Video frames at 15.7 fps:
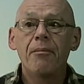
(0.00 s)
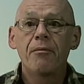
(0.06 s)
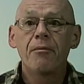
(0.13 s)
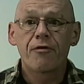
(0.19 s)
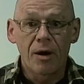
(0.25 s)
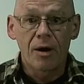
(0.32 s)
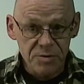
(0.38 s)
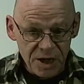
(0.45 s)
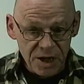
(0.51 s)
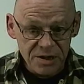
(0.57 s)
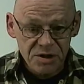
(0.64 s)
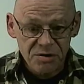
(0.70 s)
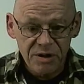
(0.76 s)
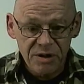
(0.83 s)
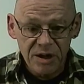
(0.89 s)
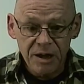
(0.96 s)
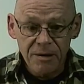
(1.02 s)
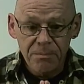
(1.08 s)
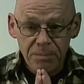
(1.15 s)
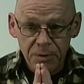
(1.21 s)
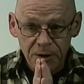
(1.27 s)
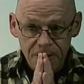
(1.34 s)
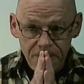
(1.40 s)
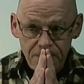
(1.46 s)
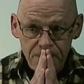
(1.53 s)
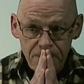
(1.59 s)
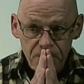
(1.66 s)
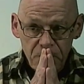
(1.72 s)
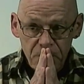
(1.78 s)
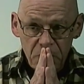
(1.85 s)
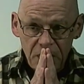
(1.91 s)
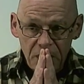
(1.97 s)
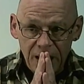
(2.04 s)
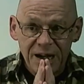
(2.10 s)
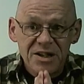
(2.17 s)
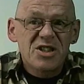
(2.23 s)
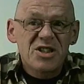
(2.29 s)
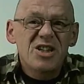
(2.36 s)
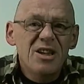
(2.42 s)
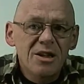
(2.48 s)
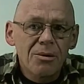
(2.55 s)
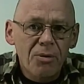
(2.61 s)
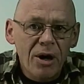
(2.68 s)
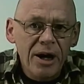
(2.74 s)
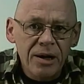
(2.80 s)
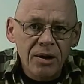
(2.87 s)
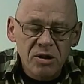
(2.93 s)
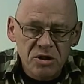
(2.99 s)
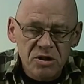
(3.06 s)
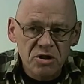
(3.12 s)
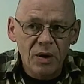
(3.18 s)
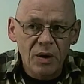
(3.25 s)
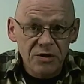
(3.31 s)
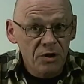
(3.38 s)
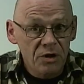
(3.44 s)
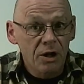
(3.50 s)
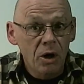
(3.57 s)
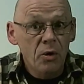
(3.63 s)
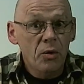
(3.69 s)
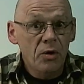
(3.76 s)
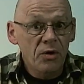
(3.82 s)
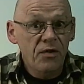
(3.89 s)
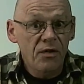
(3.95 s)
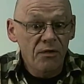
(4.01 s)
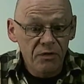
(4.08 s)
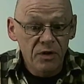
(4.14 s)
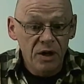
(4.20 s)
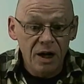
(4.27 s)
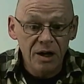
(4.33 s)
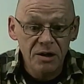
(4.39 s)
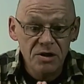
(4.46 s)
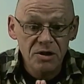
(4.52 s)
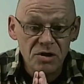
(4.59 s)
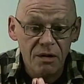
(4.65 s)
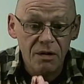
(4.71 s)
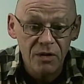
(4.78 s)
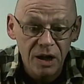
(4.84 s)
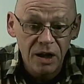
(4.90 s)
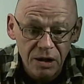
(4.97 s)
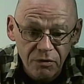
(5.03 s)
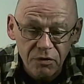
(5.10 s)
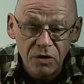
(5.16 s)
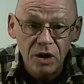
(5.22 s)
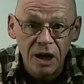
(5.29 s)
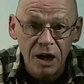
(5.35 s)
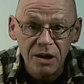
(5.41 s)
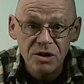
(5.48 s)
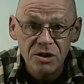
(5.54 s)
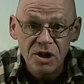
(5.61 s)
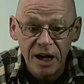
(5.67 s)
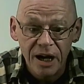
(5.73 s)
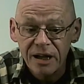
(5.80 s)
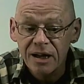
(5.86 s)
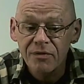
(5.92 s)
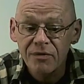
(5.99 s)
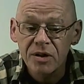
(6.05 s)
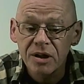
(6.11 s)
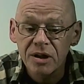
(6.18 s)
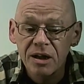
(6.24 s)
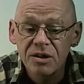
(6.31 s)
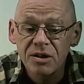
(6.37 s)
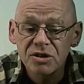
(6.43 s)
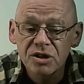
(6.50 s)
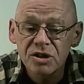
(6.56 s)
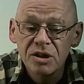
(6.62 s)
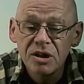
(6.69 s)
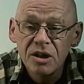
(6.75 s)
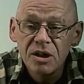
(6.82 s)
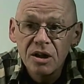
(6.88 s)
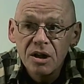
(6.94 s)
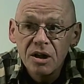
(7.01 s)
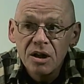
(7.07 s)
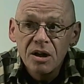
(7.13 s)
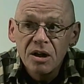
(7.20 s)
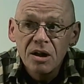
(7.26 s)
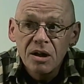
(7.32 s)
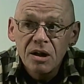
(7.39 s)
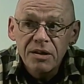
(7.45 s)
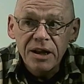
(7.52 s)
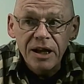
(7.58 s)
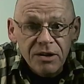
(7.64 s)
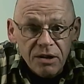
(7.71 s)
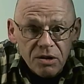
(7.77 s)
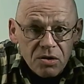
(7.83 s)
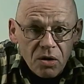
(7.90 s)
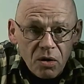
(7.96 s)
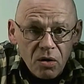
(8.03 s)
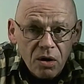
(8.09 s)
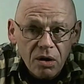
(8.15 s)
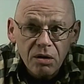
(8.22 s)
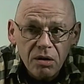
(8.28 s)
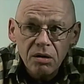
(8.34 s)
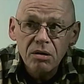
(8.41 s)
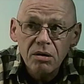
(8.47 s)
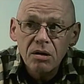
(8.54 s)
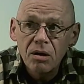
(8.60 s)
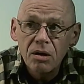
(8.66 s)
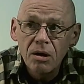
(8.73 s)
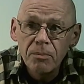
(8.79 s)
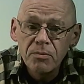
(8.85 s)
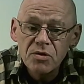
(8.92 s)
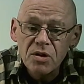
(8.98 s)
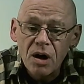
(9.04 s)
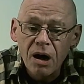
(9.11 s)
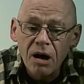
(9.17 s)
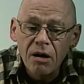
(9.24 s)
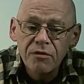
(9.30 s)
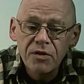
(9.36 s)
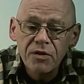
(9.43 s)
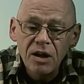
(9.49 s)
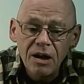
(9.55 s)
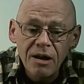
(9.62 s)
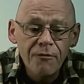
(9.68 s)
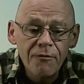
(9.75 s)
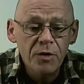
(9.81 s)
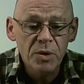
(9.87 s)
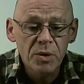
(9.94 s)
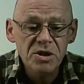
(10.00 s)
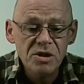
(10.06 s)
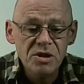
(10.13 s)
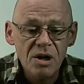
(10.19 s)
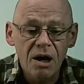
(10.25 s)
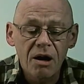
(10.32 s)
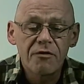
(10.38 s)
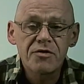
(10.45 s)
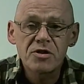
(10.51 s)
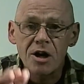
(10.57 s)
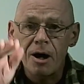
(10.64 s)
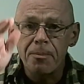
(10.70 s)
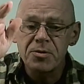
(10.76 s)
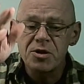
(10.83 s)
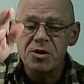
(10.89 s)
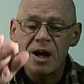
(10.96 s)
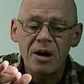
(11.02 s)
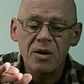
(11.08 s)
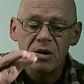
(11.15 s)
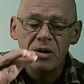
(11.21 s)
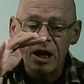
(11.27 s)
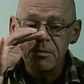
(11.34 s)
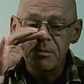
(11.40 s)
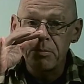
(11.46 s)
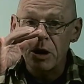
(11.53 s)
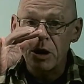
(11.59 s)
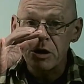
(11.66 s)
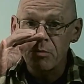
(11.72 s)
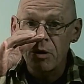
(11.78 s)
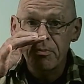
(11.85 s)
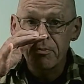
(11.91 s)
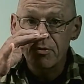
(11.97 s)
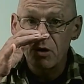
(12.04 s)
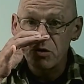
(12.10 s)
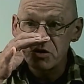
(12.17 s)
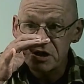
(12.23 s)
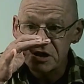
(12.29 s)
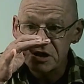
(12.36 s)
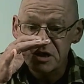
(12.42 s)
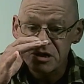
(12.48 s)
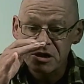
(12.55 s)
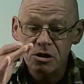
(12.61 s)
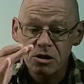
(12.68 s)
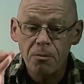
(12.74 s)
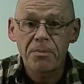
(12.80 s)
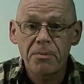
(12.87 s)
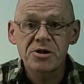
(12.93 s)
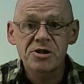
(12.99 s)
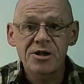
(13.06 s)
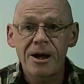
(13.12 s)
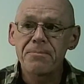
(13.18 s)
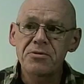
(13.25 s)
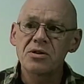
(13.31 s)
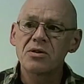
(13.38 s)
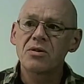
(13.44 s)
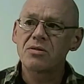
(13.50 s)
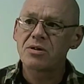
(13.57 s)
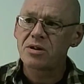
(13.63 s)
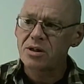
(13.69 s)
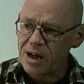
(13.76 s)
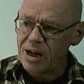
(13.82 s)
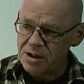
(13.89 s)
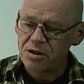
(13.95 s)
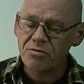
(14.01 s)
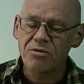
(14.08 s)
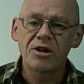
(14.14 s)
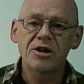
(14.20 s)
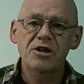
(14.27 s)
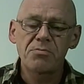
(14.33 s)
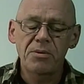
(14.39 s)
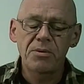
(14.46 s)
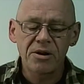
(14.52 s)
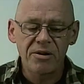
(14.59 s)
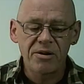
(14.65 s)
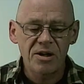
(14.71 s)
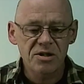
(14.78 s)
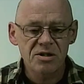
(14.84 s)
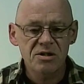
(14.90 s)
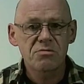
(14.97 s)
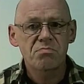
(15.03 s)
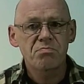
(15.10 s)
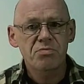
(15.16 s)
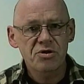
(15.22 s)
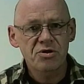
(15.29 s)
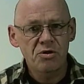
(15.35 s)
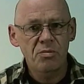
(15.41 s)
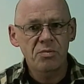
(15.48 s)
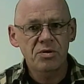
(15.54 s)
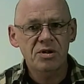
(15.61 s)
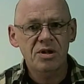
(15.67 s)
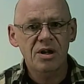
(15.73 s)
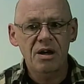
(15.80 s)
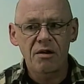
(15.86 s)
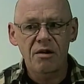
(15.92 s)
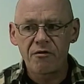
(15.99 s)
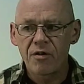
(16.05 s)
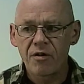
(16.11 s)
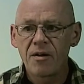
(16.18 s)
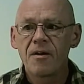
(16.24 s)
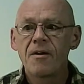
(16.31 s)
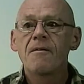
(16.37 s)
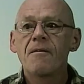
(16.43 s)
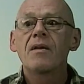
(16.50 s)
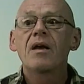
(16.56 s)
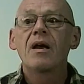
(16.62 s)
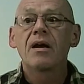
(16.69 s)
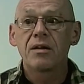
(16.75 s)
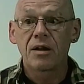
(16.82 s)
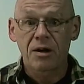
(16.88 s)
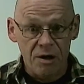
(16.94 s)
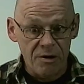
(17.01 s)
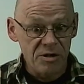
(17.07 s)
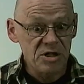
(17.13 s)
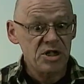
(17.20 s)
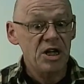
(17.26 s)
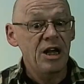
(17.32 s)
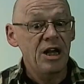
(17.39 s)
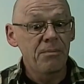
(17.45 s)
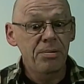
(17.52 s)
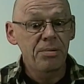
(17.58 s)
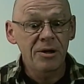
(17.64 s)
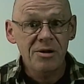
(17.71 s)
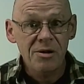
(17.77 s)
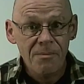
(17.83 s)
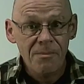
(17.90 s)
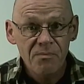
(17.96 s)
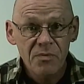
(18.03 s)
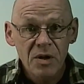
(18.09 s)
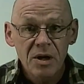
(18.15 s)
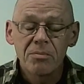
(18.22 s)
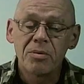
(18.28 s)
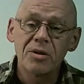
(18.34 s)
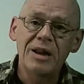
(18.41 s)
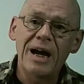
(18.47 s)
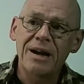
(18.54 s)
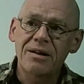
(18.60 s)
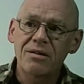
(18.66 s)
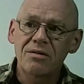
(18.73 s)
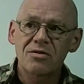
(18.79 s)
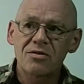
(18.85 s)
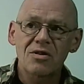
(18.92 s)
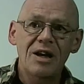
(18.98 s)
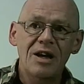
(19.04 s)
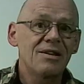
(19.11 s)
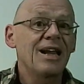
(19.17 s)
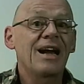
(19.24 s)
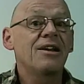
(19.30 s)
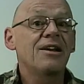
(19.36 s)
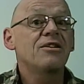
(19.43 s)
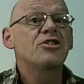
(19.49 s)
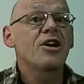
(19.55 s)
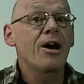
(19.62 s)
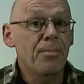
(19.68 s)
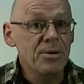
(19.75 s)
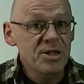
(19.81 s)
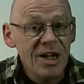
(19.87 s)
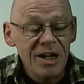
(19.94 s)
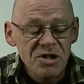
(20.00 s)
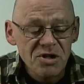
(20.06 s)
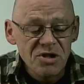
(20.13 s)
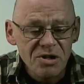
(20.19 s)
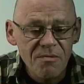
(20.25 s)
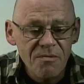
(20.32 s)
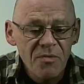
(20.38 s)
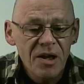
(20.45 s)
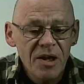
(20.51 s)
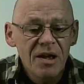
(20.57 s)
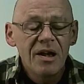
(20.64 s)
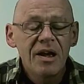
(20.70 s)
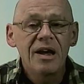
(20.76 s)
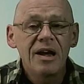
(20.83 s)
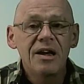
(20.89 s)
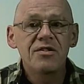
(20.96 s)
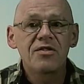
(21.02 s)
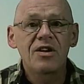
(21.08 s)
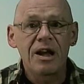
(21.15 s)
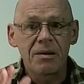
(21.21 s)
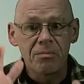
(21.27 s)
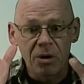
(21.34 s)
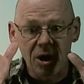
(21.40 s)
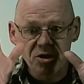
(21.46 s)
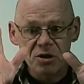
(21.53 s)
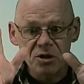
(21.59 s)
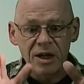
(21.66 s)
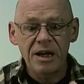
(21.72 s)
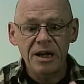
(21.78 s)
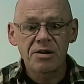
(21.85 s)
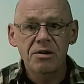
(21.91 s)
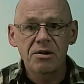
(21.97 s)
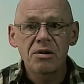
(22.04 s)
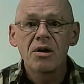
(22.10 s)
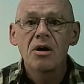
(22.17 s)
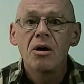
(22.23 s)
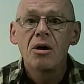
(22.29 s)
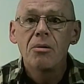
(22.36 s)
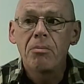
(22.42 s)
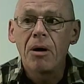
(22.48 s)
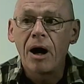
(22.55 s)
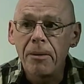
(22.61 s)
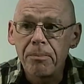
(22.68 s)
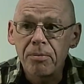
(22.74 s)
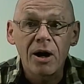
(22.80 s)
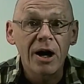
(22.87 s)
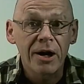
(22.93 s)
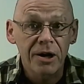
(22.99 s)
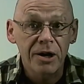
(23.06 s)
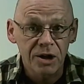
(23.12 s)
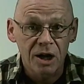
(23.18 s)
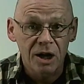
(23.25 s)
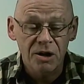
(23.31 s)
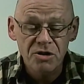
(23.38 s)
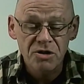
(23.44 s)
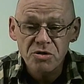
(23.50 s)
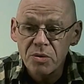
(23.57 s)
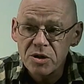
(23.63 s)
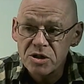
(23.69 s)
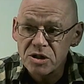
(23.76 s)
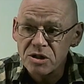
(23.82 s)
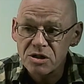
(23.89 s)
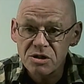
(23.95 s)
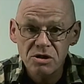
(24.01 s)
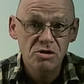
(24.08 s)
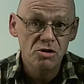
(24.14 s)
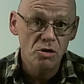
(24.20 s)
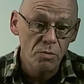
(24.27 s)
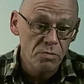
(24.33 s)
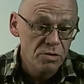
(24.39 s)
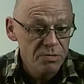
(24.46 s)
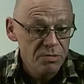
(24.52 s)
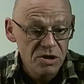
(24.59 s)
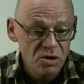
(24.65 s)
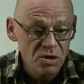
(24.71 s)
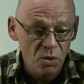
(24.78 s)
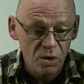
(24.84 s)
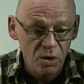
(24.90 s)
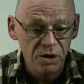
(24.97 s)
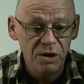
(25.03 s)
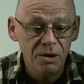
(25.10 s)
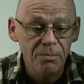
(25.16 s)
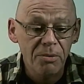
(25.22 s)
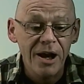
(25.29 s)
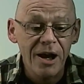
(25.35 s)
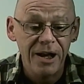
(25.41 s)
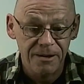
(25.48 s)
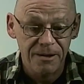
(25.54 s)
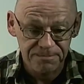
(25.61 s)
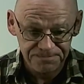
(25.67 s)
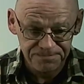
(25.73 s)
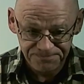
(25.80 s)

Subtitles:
from sensory input, and see the brain also as the locus of knowledge, of a lot of knowledge, high-level knowledge, then the talk comes of the influence of top-down and bottom-up processes. So perception or sensory experience is presumed to give the current input, but that interpretation is then modulated by prior knowledge, which is assumed to be stored in the brain.